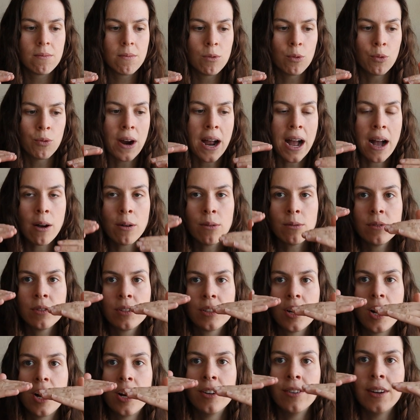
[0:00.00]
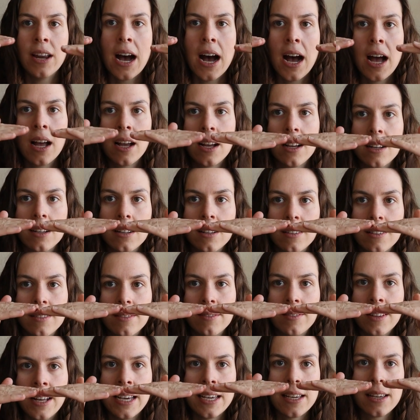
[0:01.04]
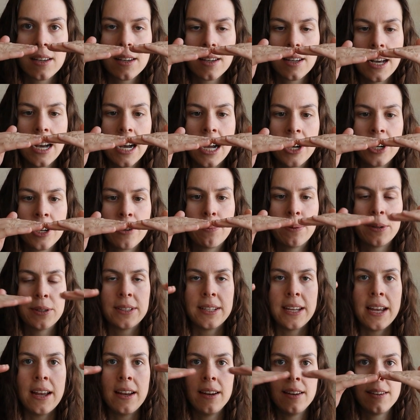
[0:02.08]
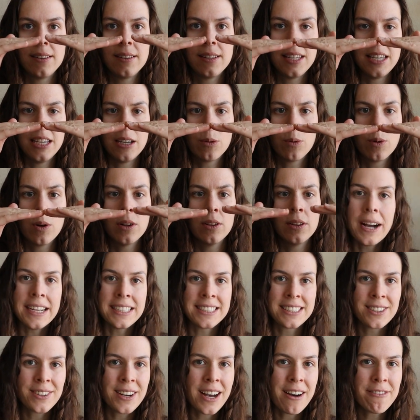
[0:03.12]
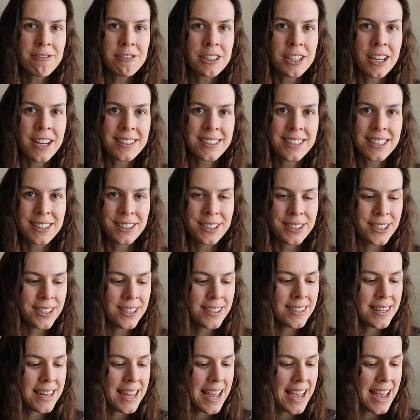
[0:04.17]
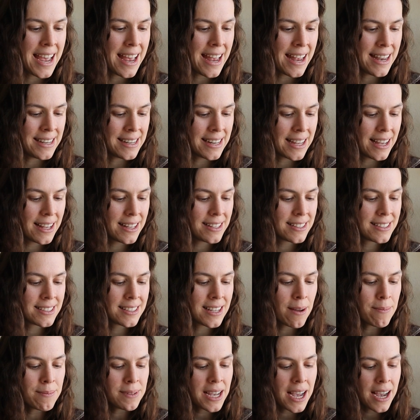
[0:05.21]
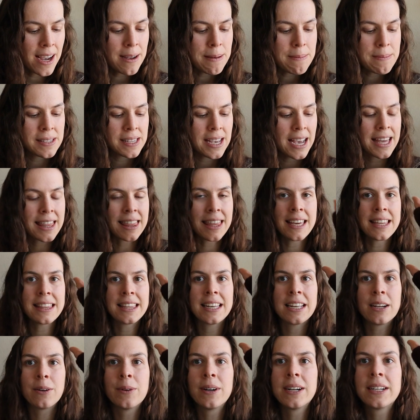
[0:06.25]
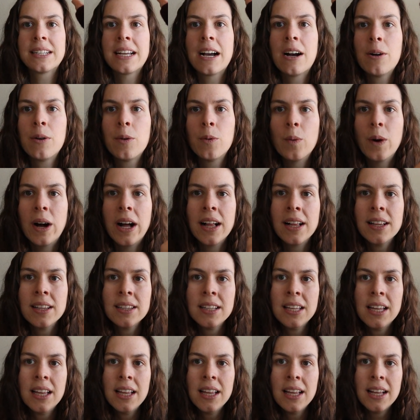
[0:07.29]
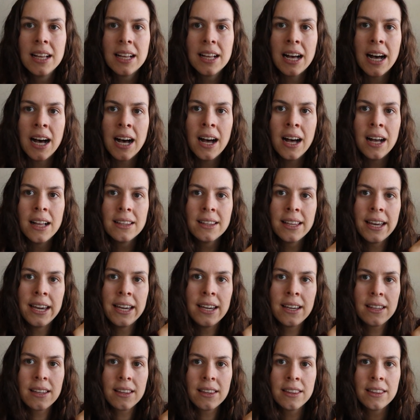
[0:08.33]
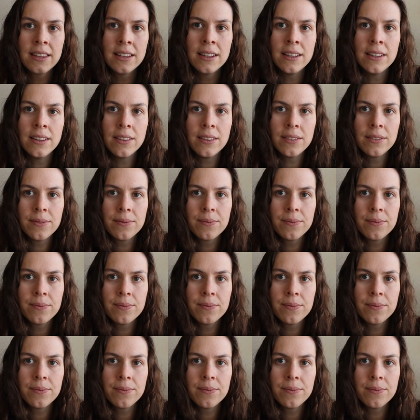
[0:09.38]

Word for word: rounds are not like 100% equal. I still have a lot to learn and sometimes I think that it worked out well. Uh, like the